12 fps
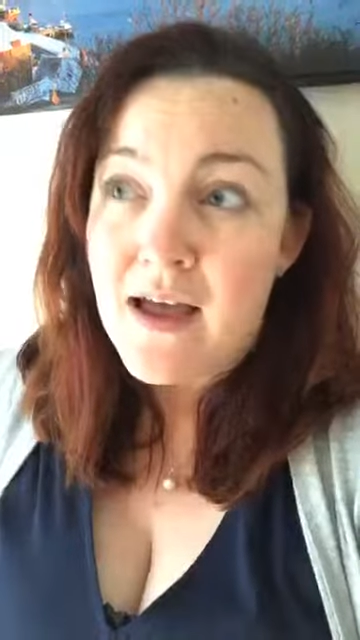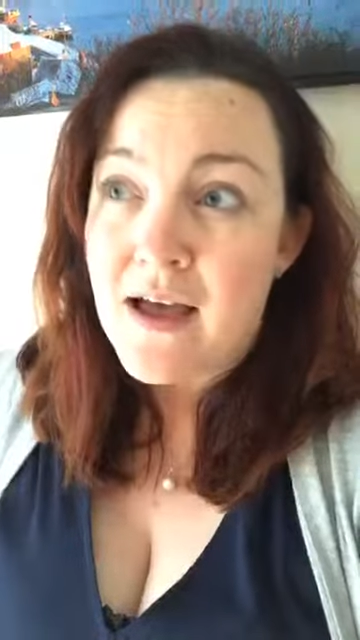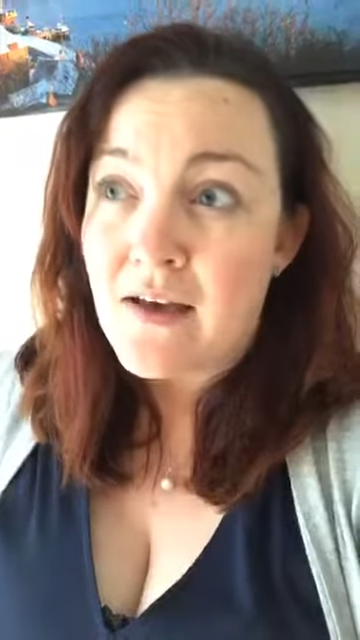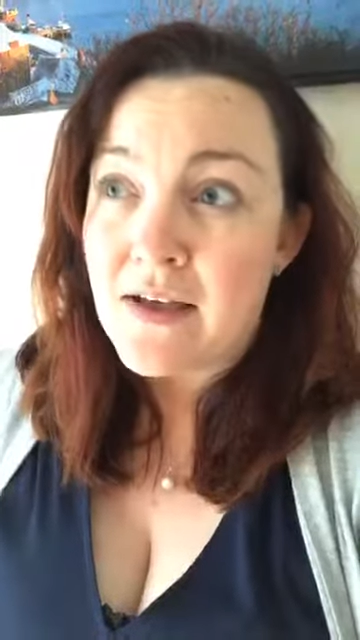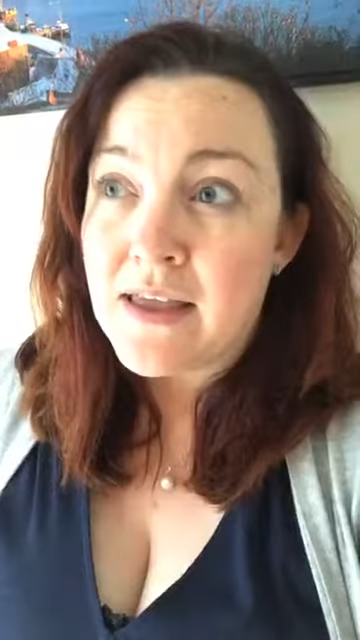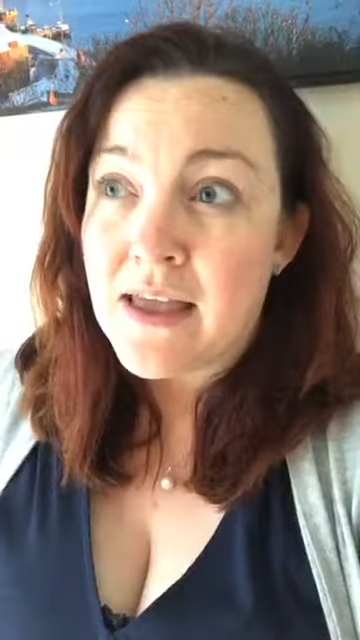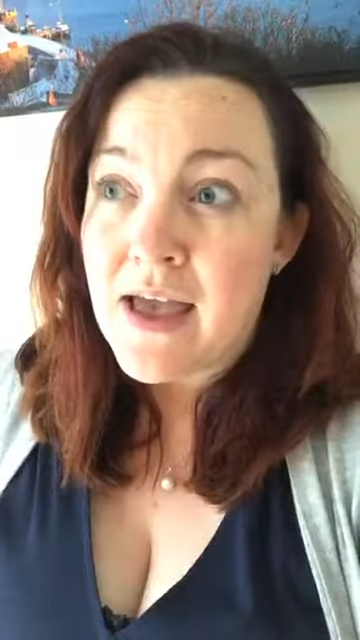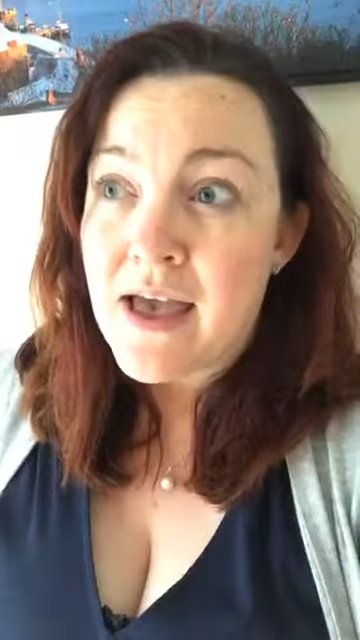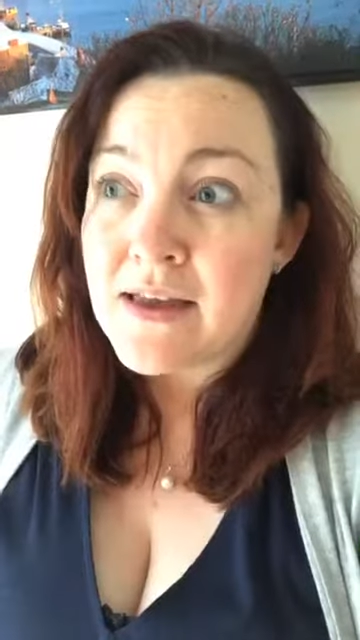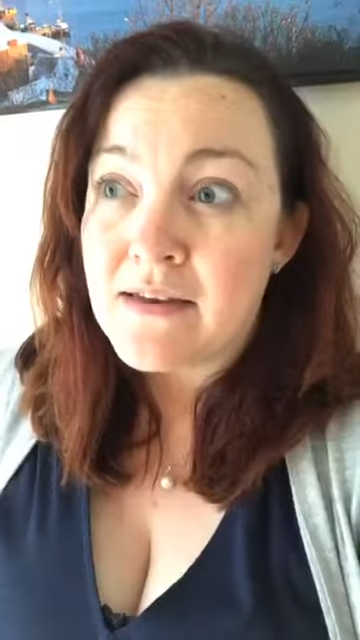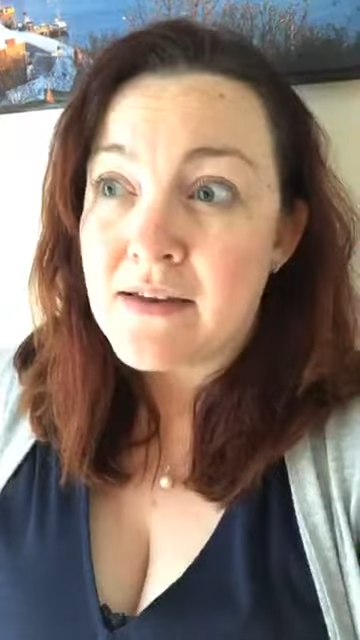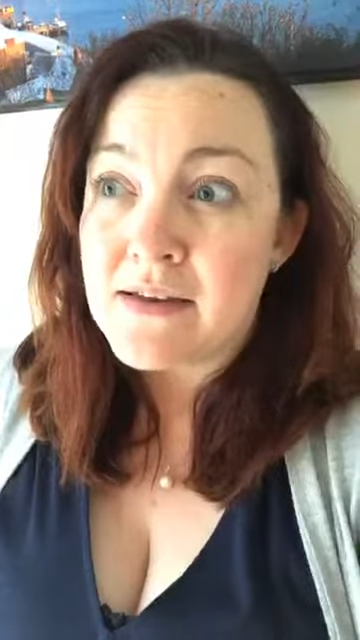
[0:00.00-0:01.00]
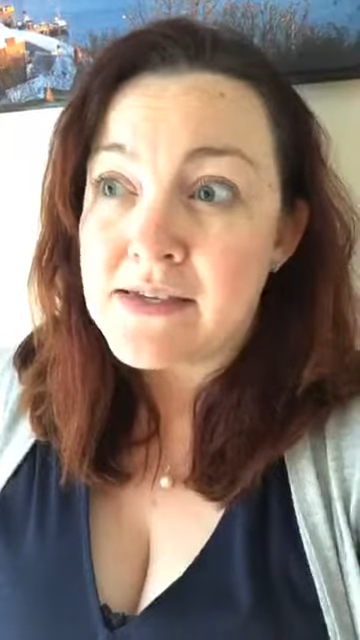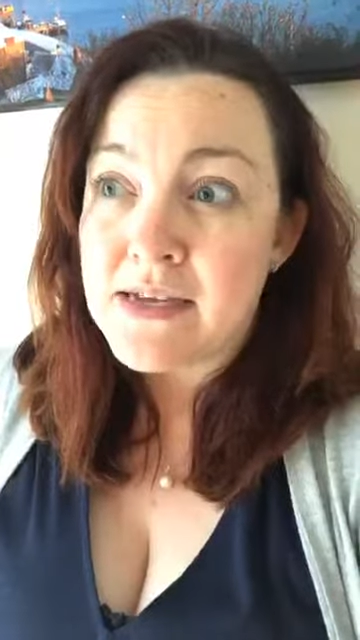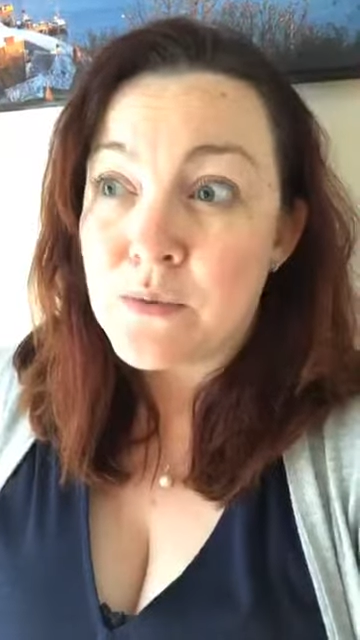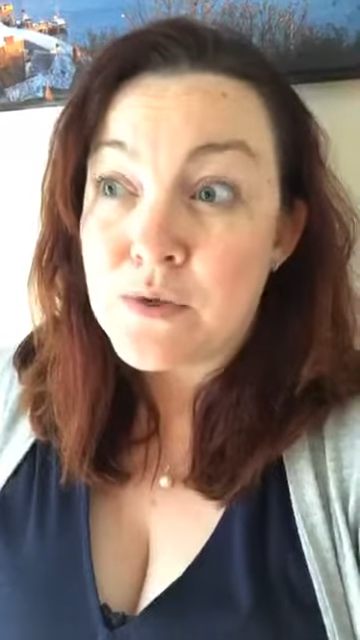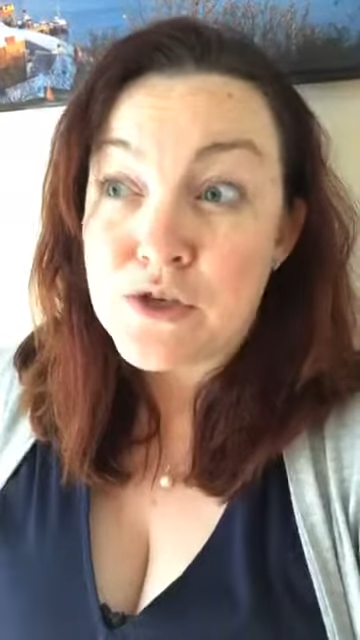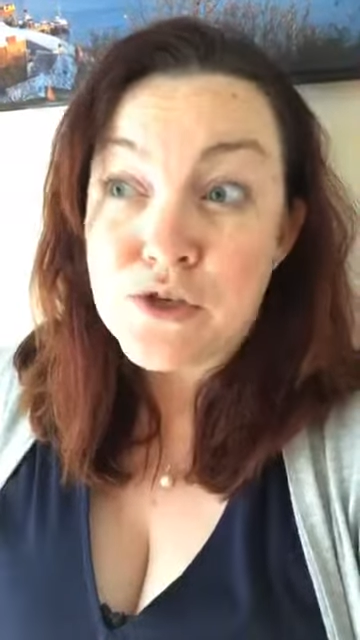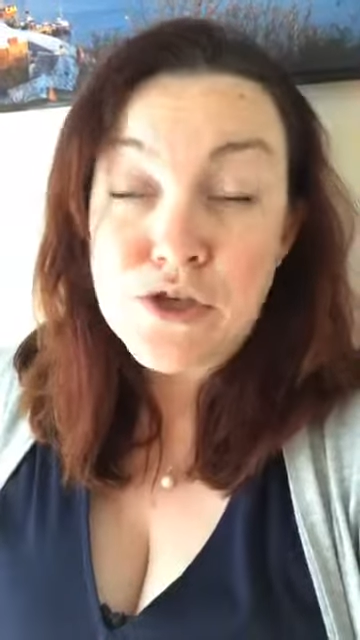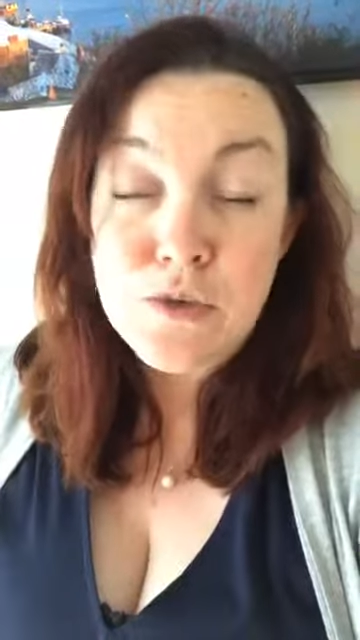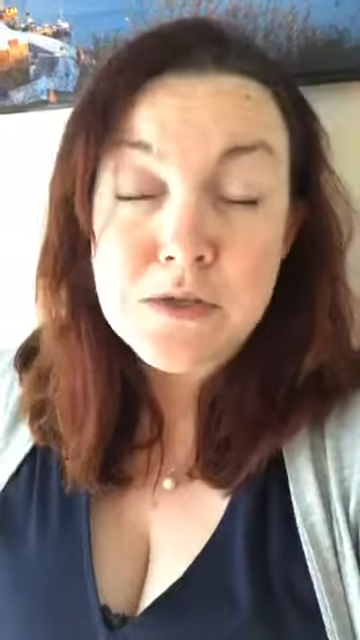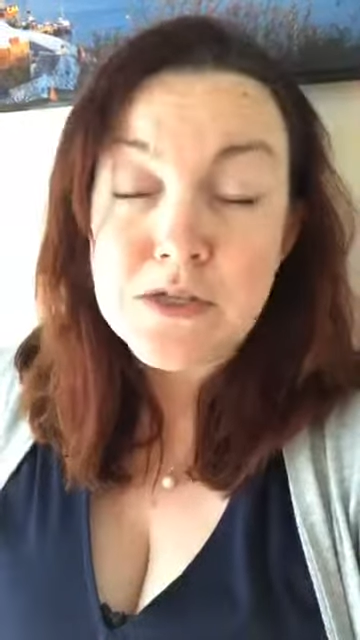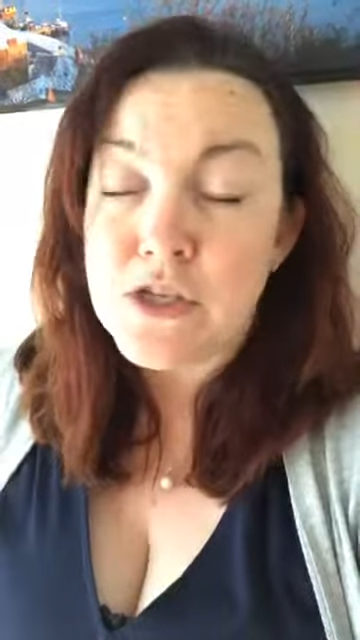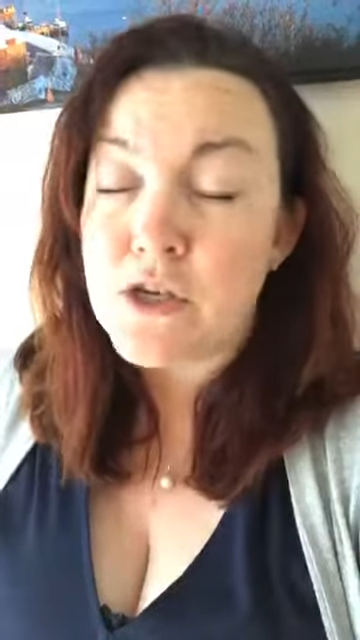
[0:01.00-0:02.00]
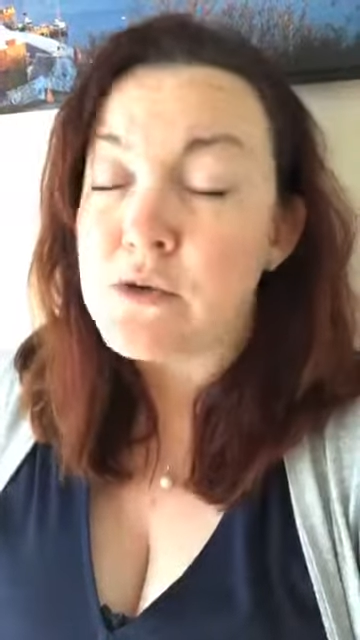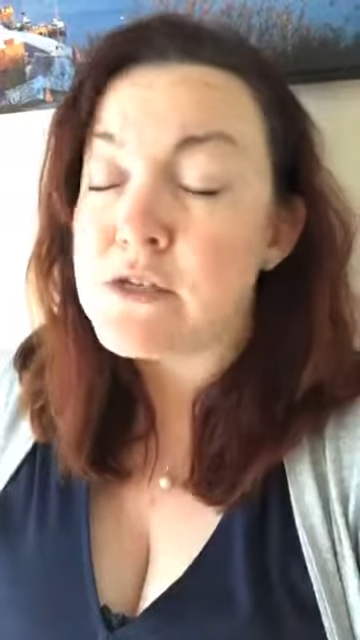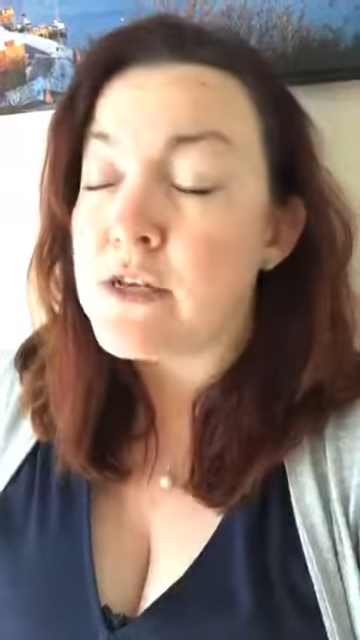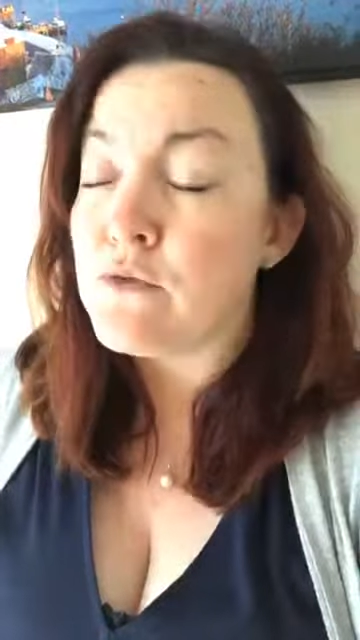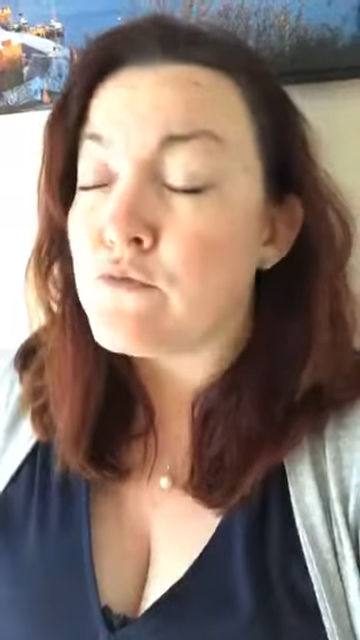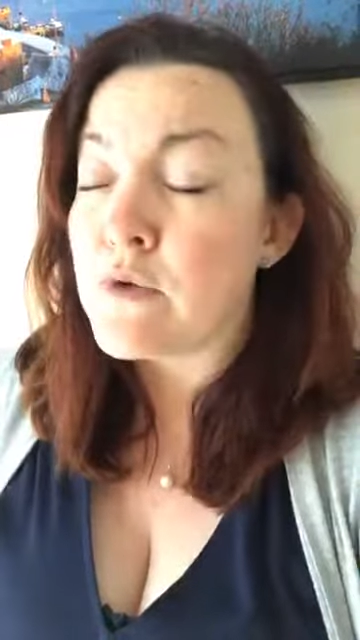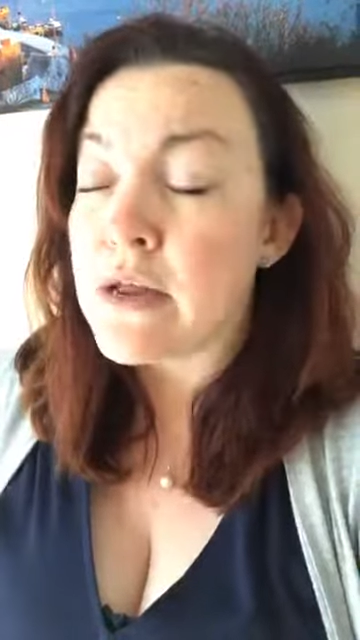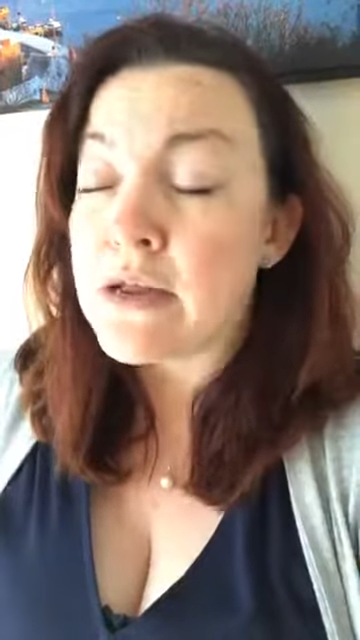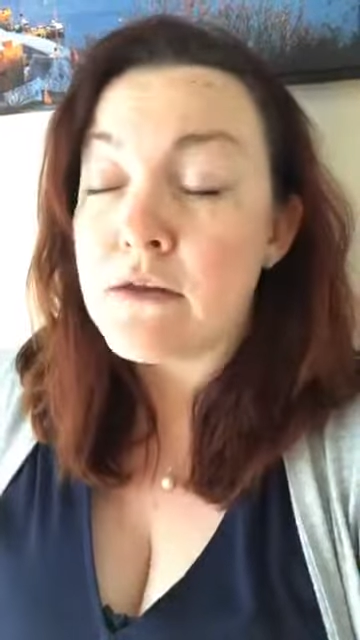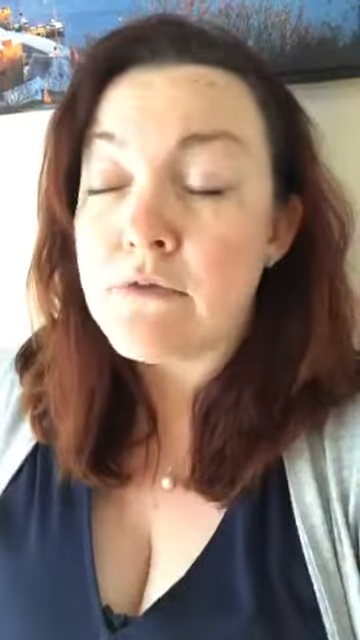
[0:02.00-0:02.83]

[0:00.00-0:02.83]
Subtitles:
I can deal with a judge who is usually really,